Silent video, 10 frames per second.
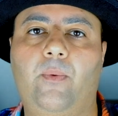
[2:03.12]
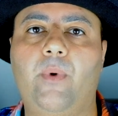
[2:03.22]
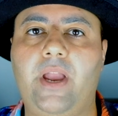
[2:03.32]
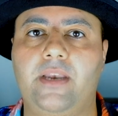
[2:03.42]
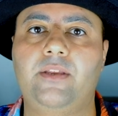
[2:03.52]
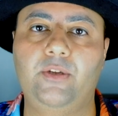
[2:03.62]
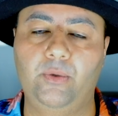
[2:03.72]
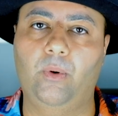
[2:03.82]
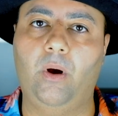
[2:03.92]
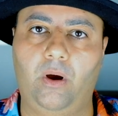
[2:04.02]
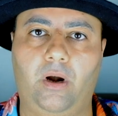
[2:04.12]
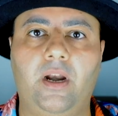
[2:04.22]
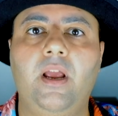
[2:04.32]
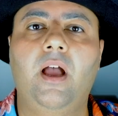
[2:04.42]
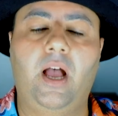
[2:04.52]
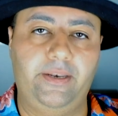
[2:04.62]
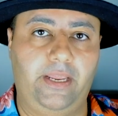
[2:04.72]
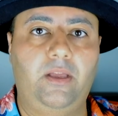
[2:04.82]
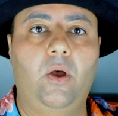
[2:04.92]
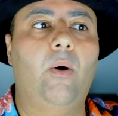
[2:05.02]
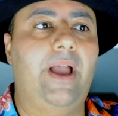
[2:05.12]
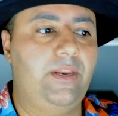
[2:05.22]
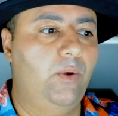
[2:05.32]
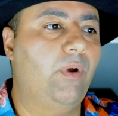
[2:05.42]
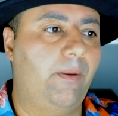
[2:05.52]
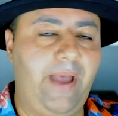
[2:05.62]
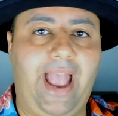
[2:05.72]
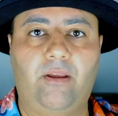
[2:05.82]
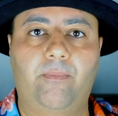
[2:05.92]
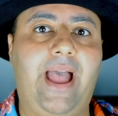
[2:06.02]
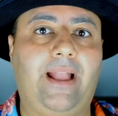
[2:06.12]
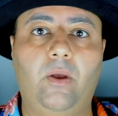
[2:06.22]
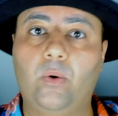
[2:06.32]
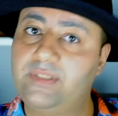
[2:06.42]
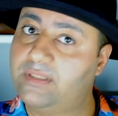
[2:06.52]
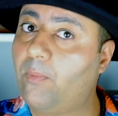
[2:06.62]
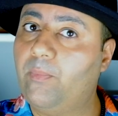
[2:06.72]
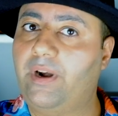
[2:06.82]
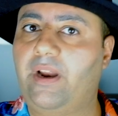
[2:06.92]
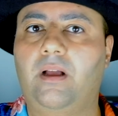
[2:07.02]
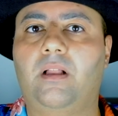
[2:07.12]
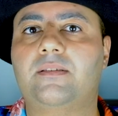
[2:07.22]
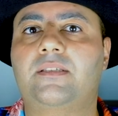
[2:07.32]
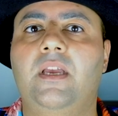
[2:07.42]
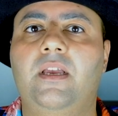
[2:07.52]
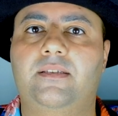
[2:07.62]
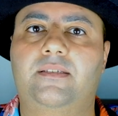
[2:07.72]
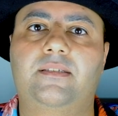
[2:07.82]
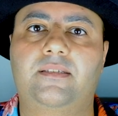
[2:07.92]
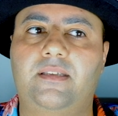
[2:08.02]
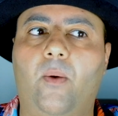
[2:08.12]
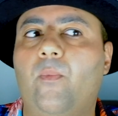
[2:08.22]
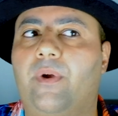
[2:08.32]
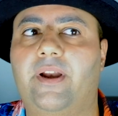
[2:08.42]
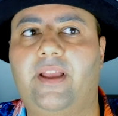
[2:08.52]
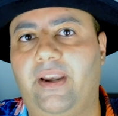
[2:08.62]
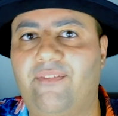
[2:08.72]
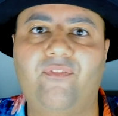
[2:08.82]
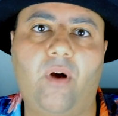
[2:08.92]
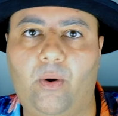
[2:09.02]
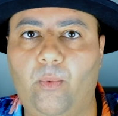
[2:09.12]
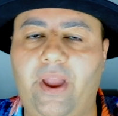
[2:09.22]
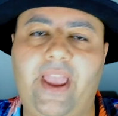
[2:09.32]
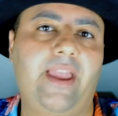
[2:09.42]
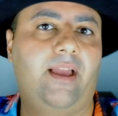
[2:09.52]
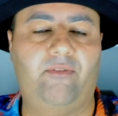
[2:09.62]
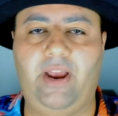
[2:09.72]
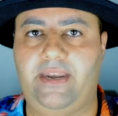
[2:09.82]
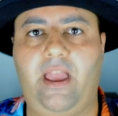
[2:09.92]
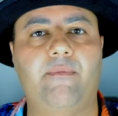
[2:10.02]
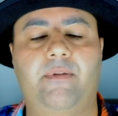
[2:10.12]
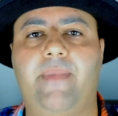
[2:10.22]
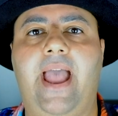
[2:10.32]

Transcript: when you are on the go and you want to pack your bag, go somewhere else, somewhere kind of far away. Right now I'm in